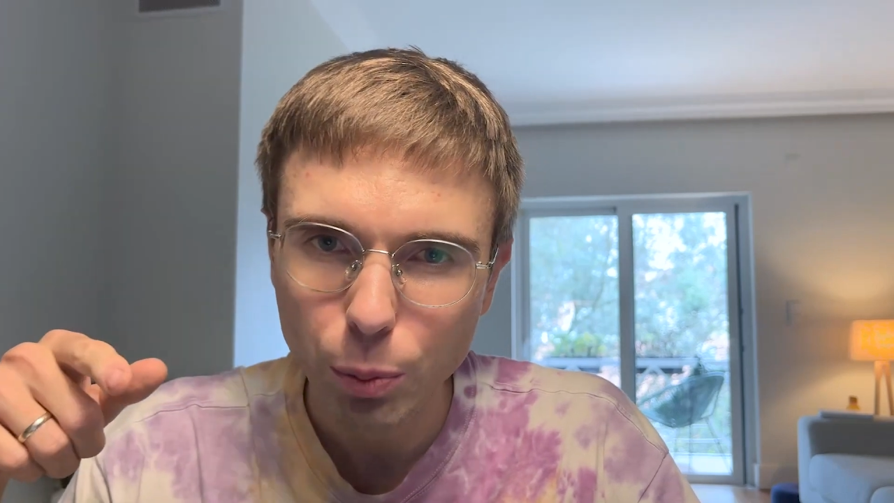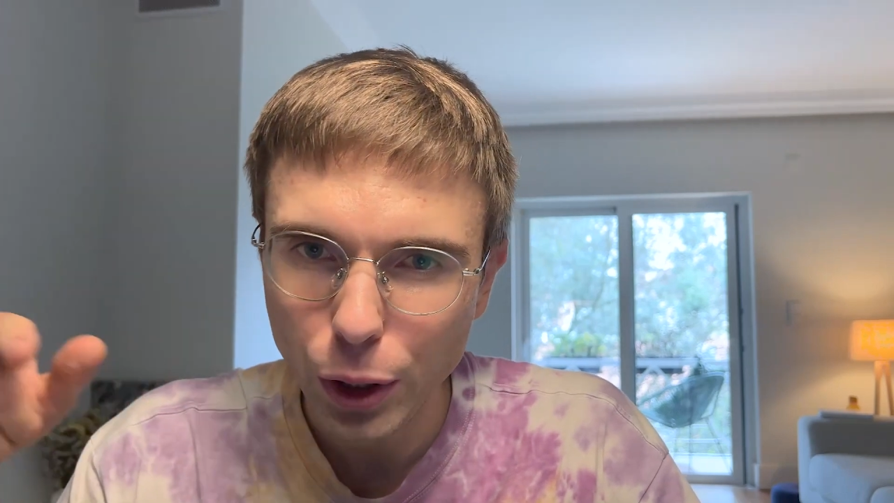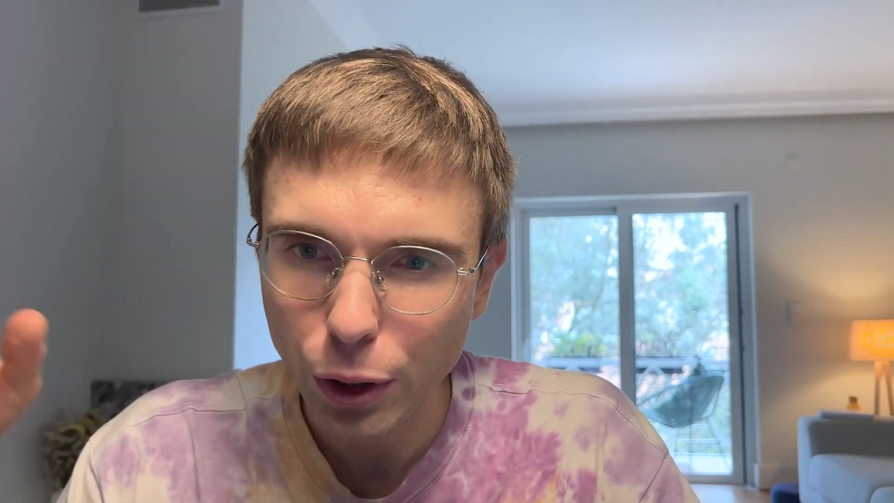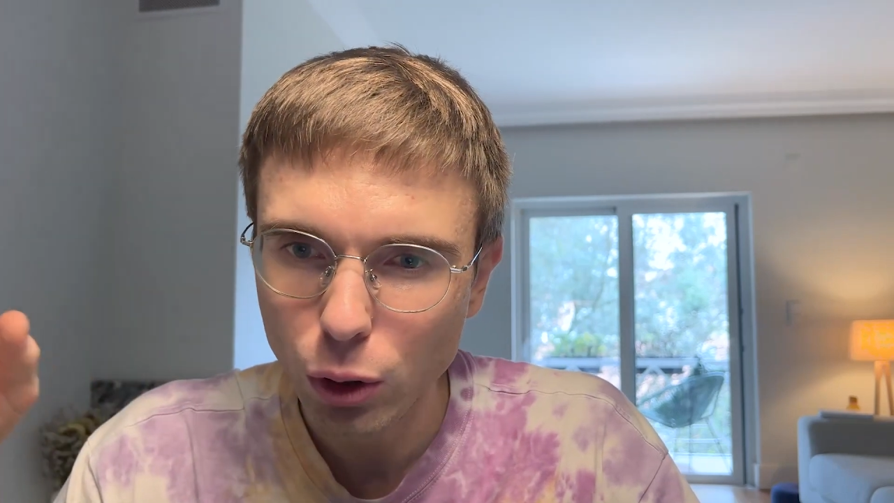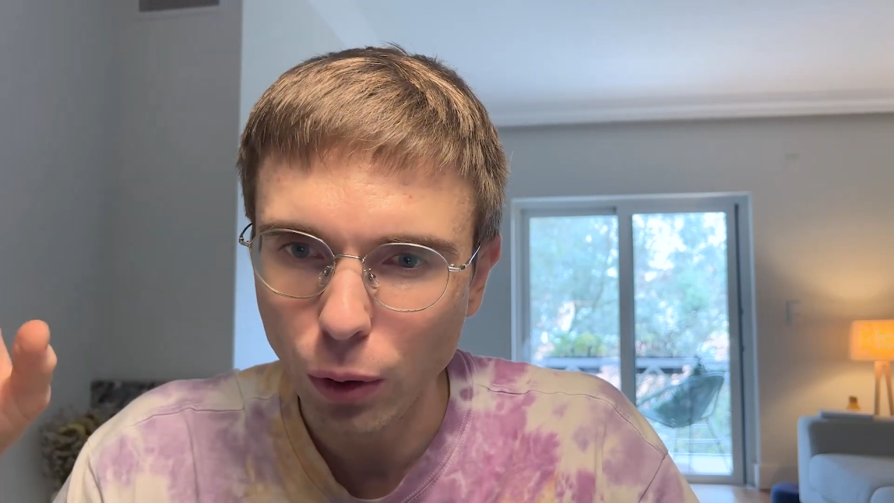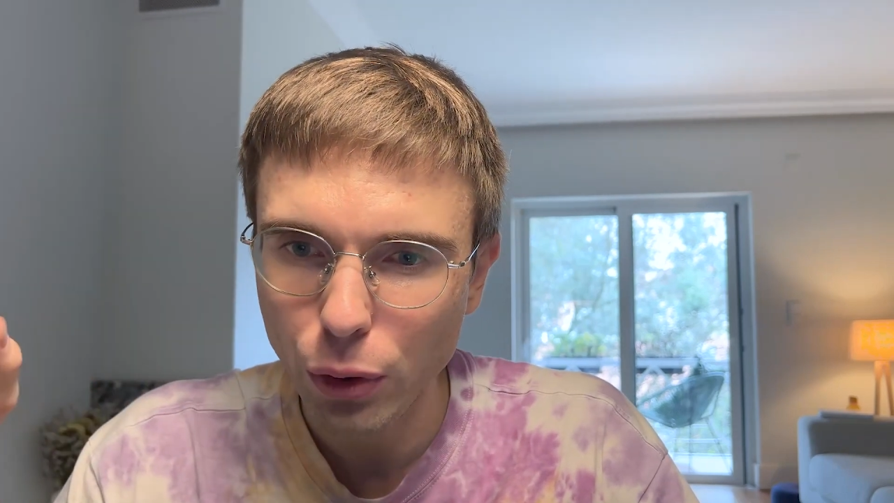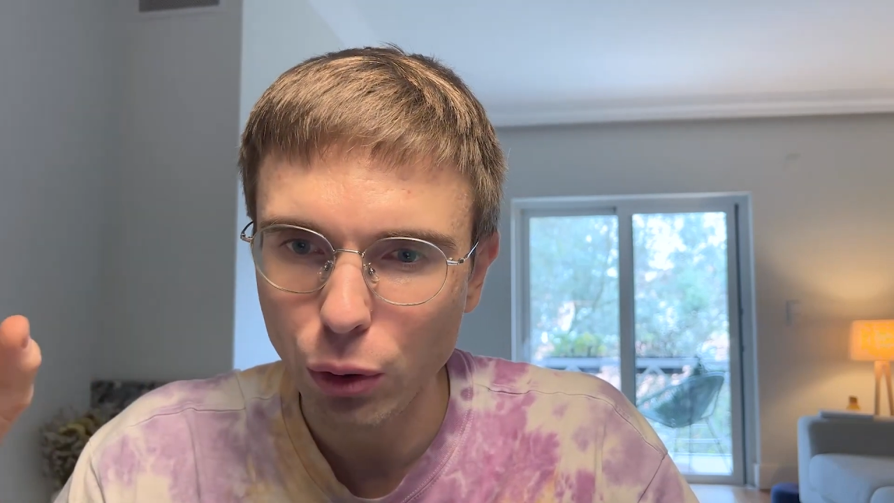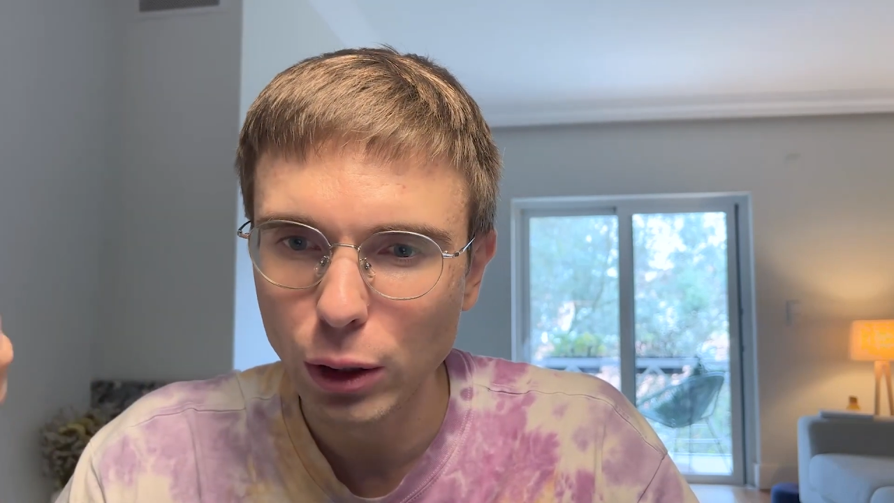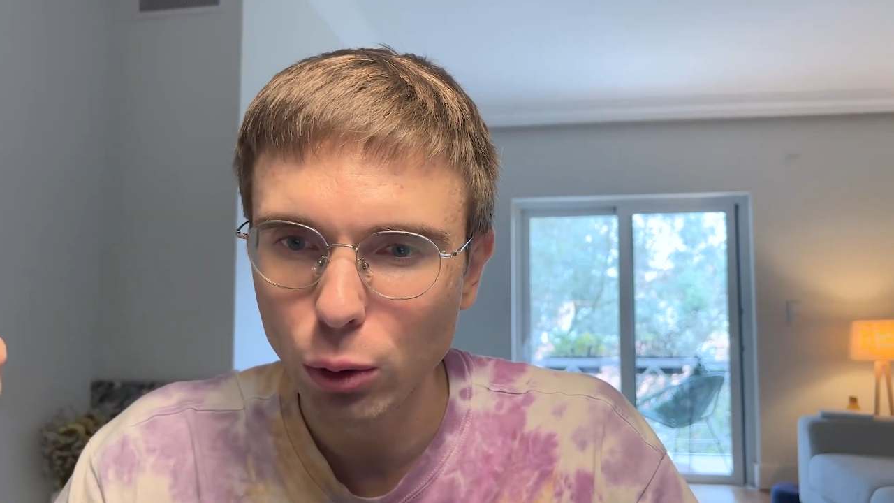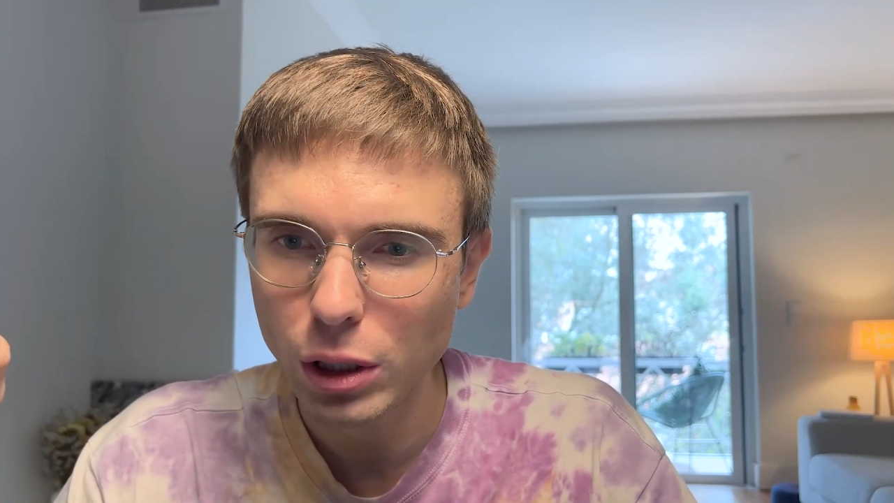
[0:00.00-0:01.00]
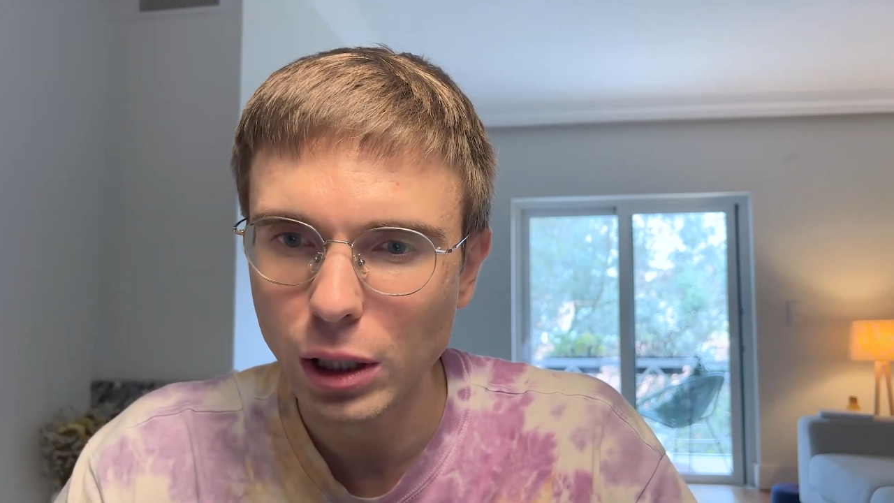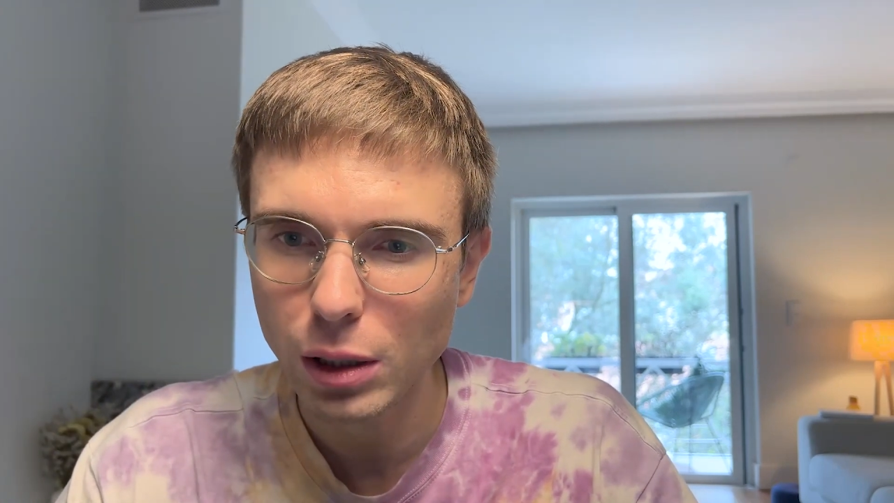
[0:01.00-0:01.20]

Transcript: period of 3 to 6